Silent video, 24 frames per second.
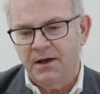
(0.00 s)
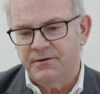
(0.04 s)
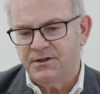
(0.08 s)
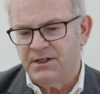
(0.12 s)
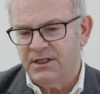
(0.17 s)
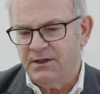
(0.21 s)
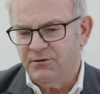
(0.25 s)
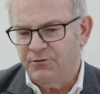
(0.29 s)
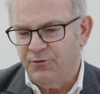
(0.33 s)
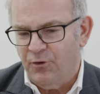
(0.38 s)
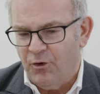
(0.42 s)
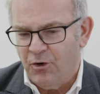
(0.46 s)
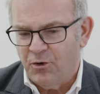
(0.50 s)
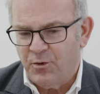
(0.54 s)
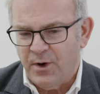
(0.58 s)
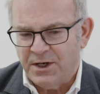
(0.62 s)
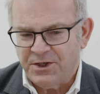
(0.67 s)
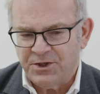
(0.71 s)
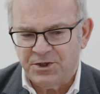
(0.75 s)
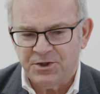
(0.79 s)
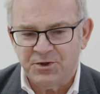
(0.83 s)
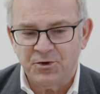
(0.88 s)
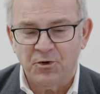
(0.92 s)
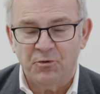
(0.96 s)
I've seen four
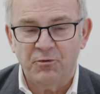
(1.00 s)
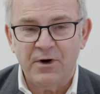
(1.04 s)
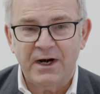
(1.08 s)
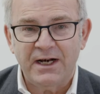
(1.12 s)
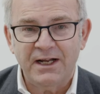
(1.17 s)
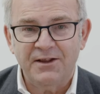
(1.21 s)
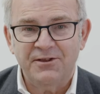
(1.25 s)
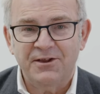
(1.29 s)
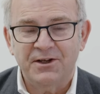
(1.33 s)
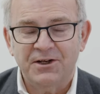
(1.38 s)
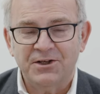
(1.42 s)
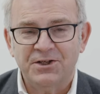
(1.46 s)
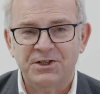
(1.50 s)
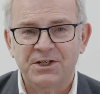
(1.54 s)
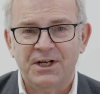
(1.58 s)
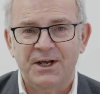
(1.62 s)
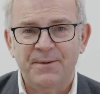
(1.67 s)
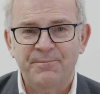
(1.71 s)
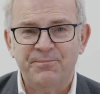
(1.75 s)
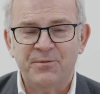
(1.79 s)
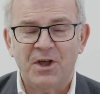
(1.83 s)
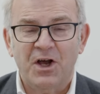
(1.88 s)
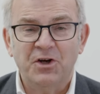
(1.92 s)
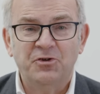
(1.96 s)
questions already
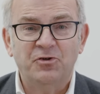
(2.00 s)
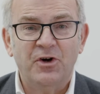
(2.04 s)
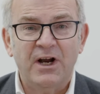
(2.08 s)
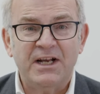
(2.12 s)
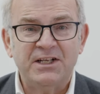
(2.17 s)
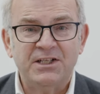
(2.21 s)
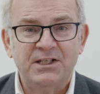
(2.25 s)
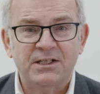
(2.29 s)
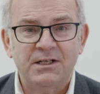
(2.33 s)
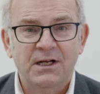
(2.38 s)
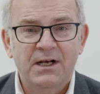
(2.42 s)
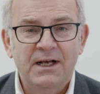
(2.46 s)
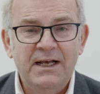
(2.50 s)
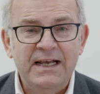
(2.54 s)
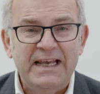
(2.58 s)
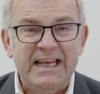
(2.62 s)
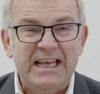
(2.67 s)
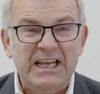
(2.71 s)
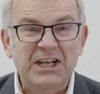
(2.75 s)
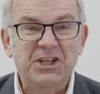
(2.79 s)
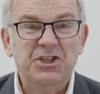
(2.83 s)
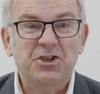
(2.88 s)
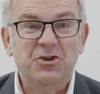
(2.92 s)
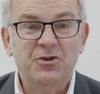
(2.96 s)
that address
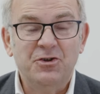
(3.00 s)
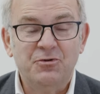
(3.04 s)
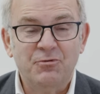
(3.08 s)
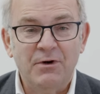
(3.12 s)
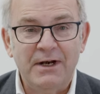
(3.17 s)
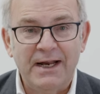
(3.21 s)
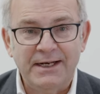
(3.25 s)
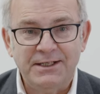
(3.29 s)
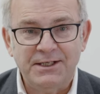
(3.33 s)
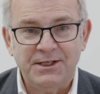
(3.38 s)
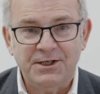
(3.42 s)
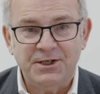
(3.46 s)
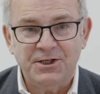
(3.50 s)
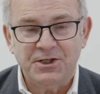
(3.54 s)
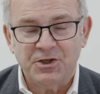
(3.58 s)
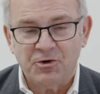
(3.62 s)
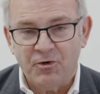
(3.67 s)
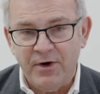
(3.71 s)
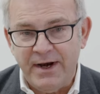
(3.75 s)
issues related